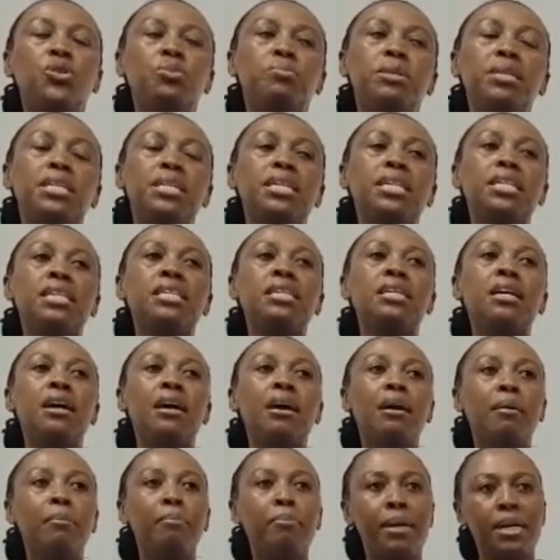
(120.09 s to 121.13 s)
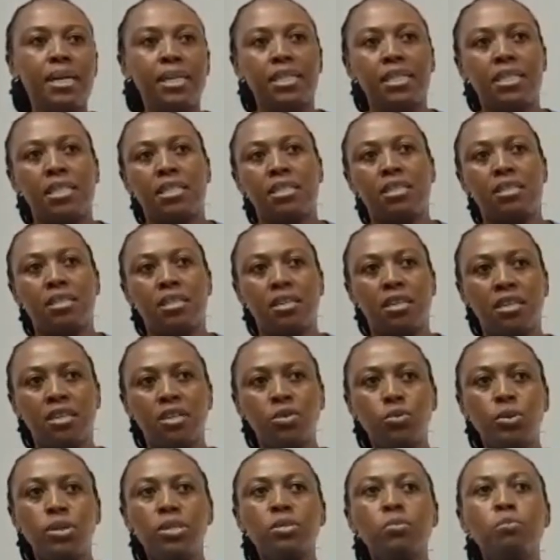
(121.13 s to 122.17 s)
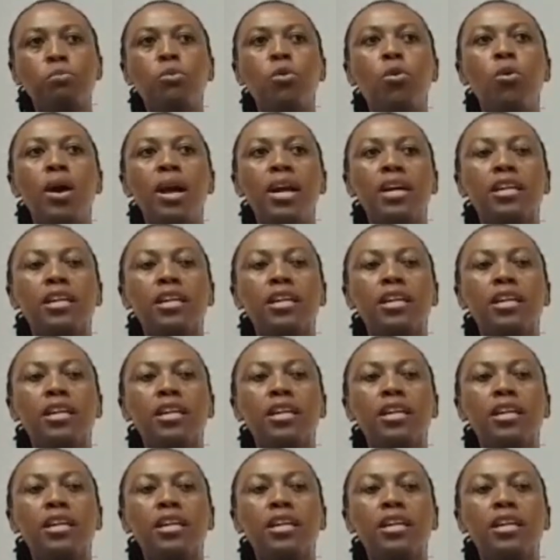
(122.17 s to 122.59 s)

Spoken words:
to be done, but it was more